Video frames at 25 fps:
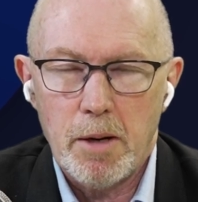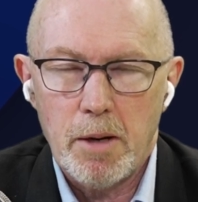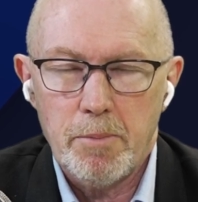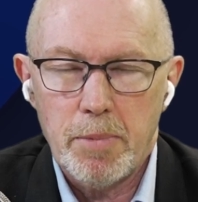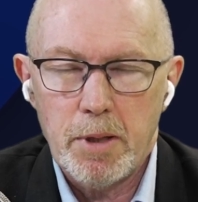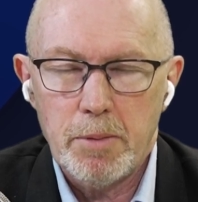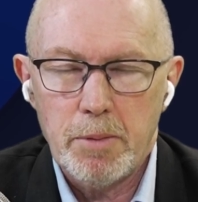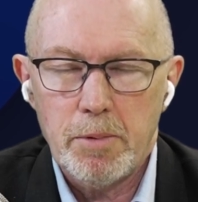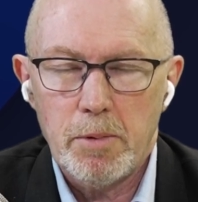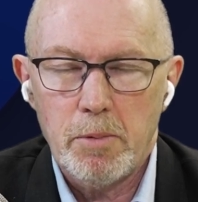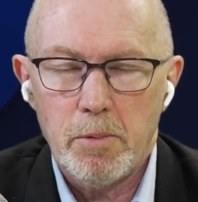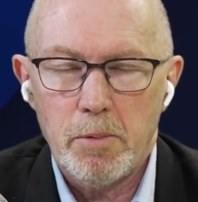
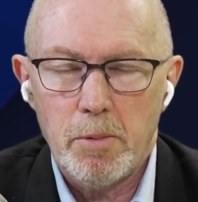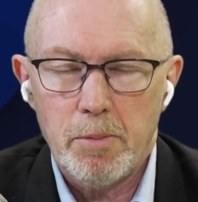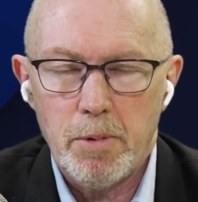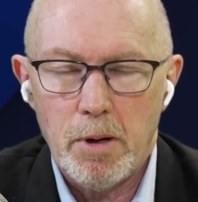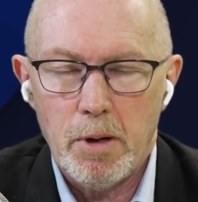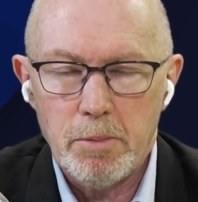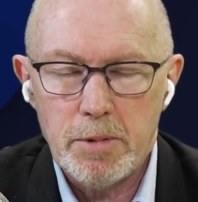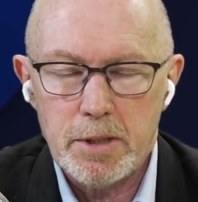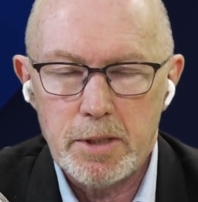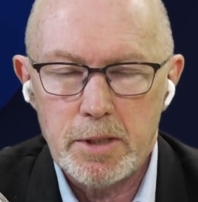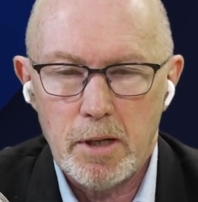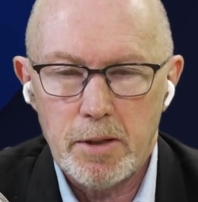people will
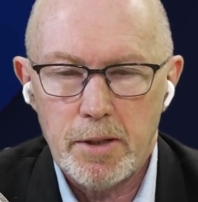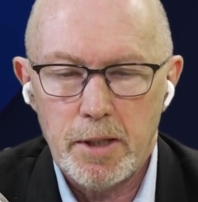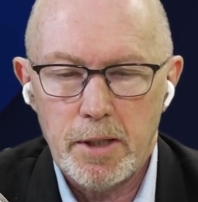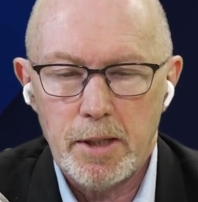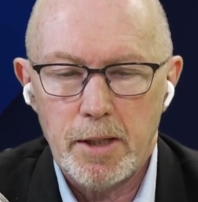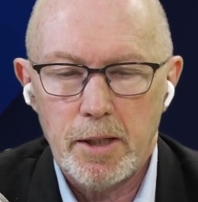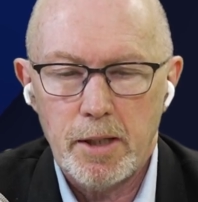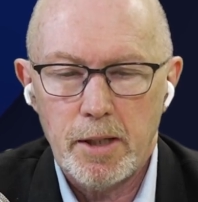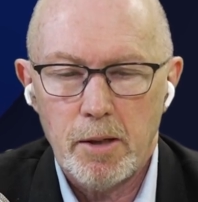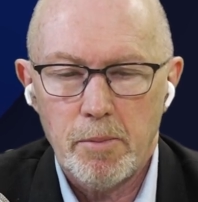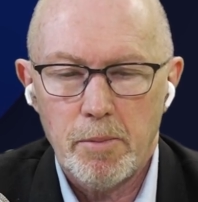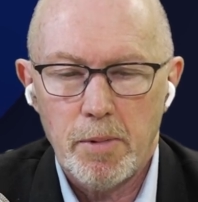probably start
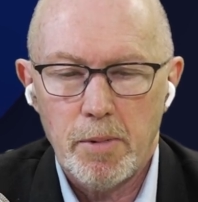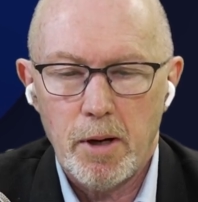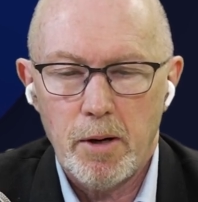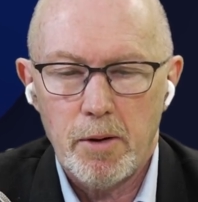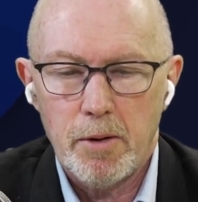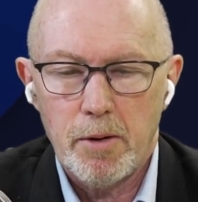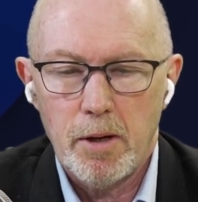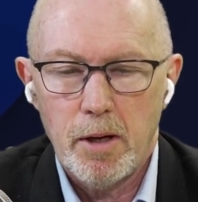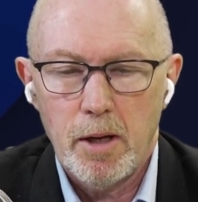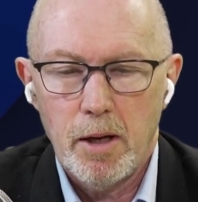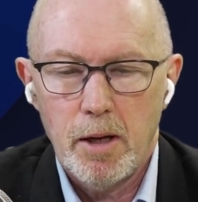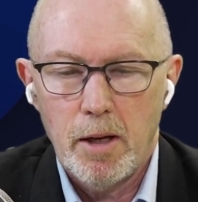thinking
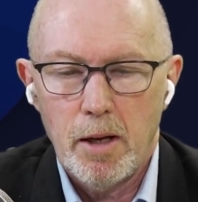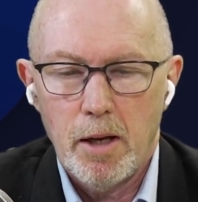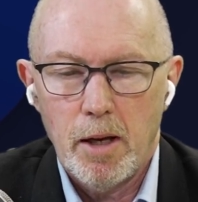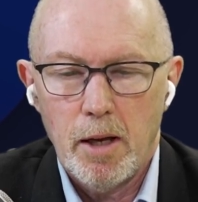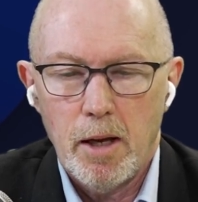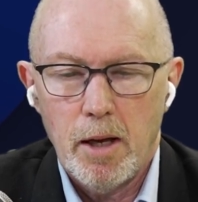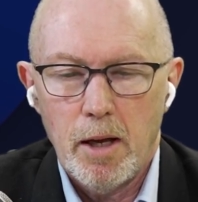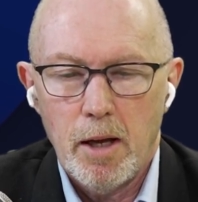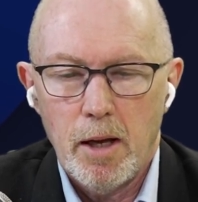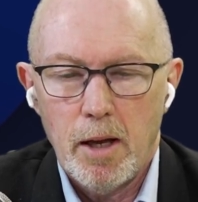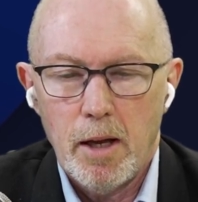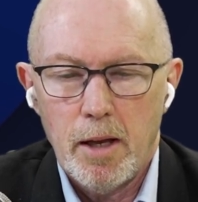about
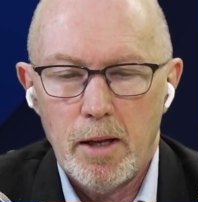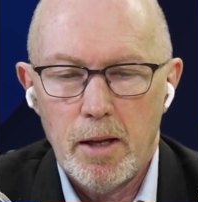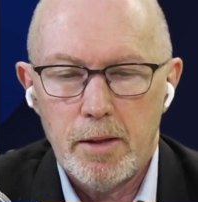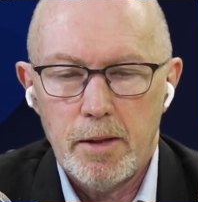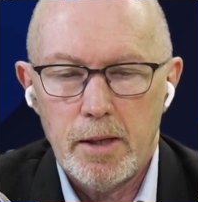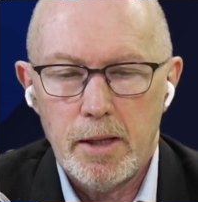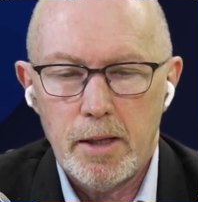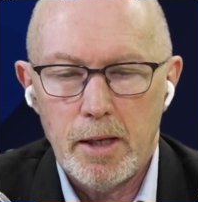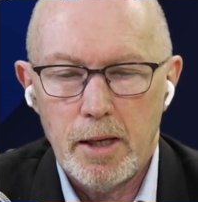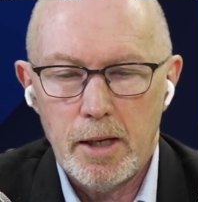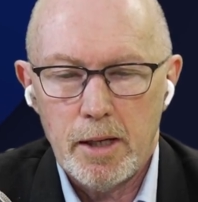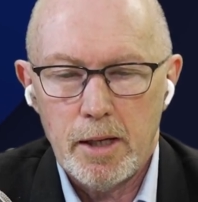
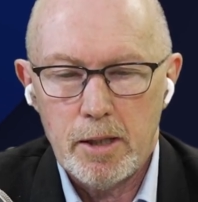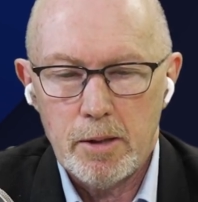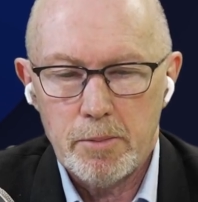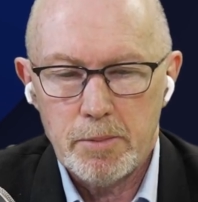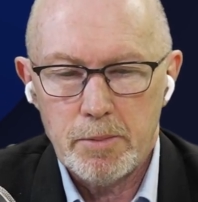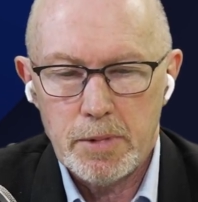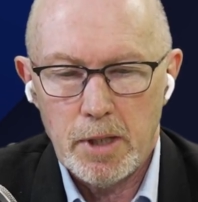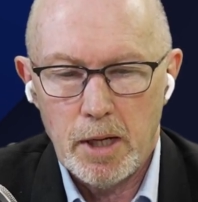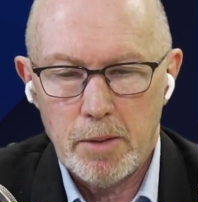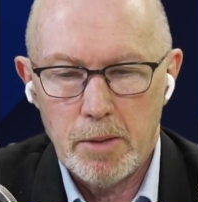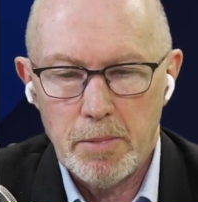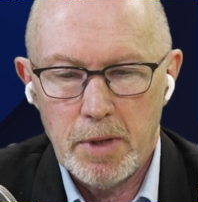the
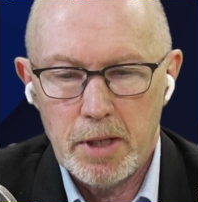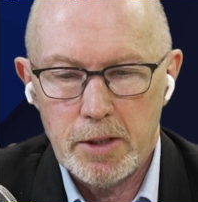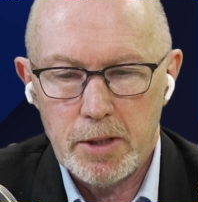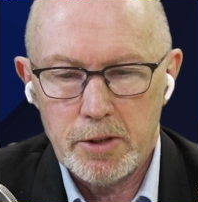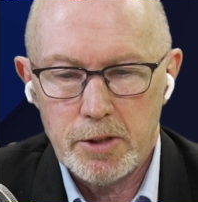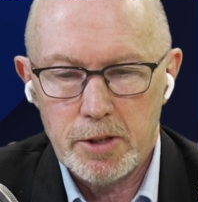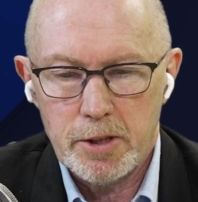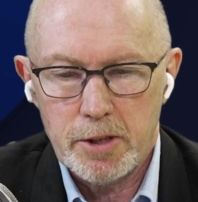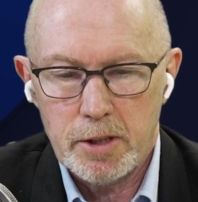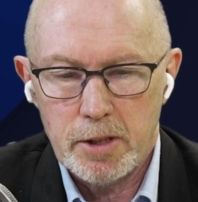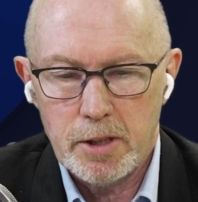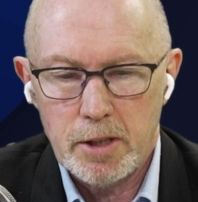income
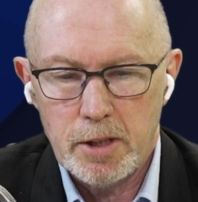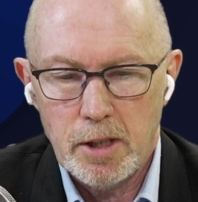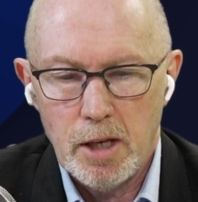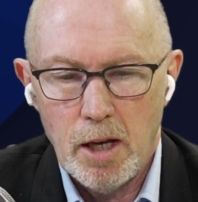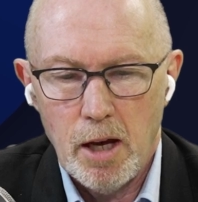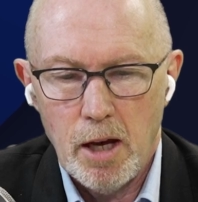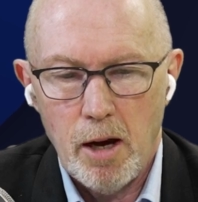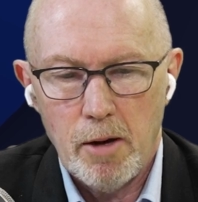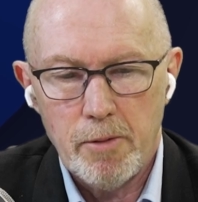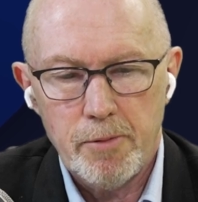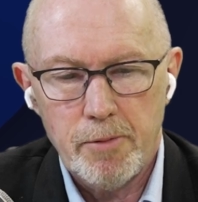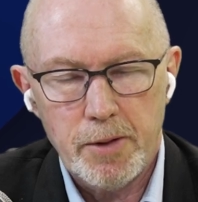dimension
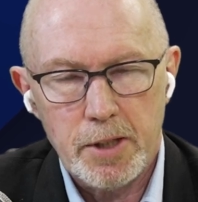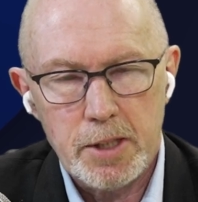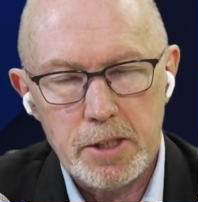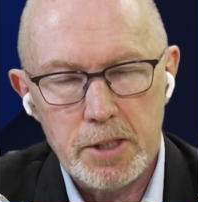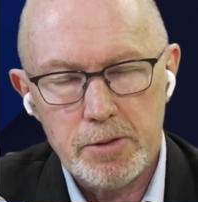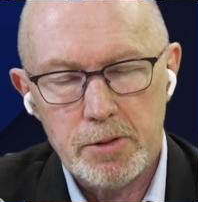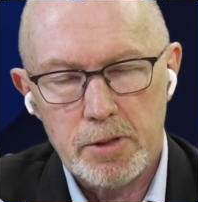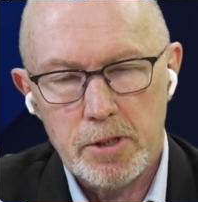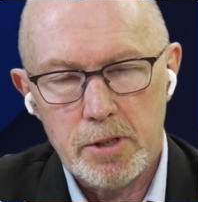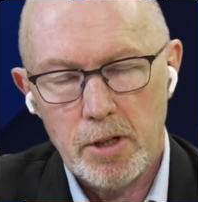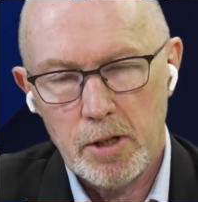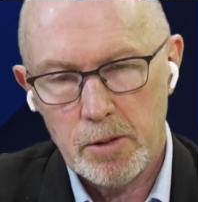of
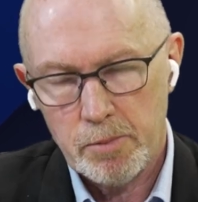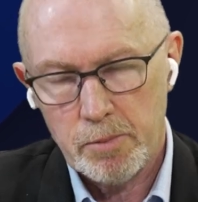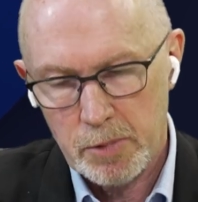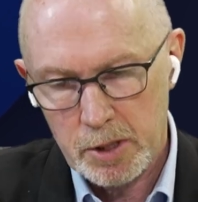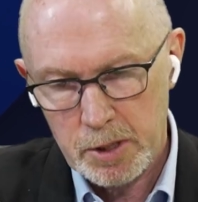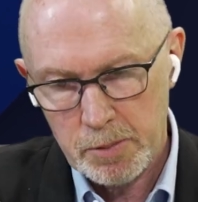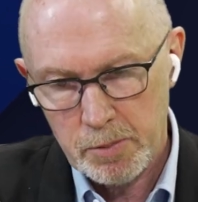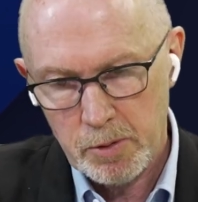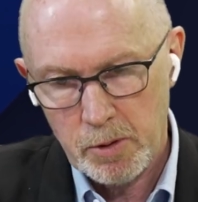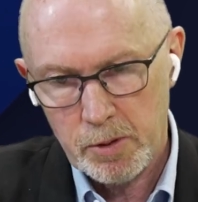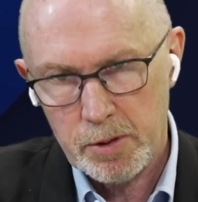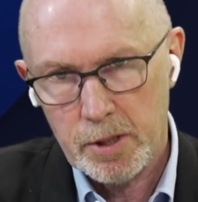fixed return
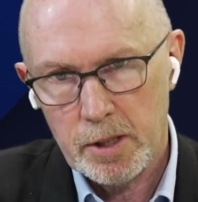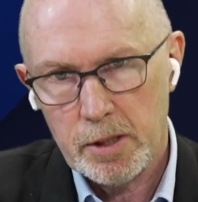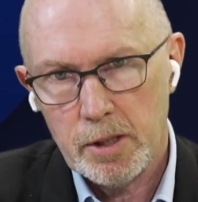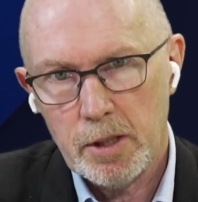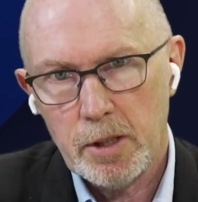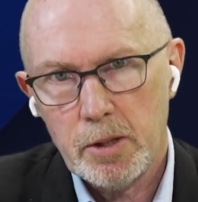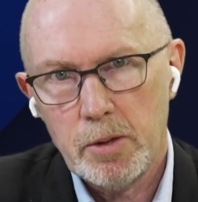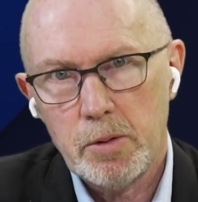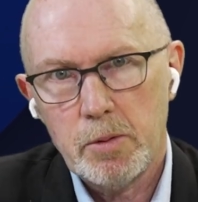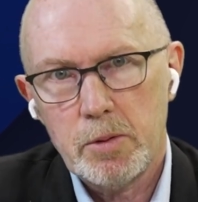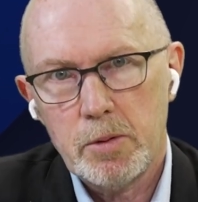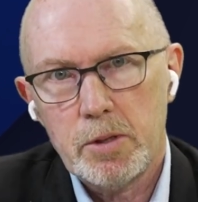much more than
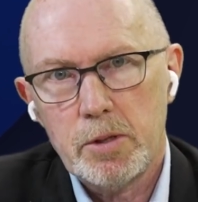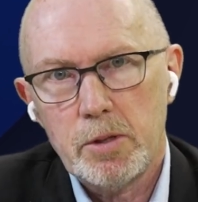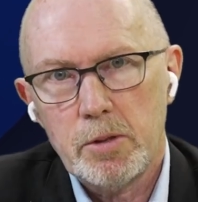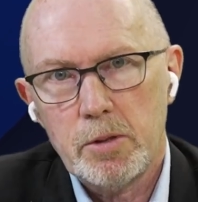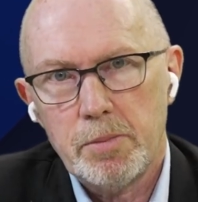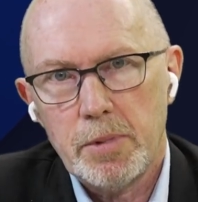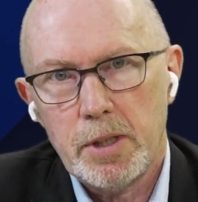they used to,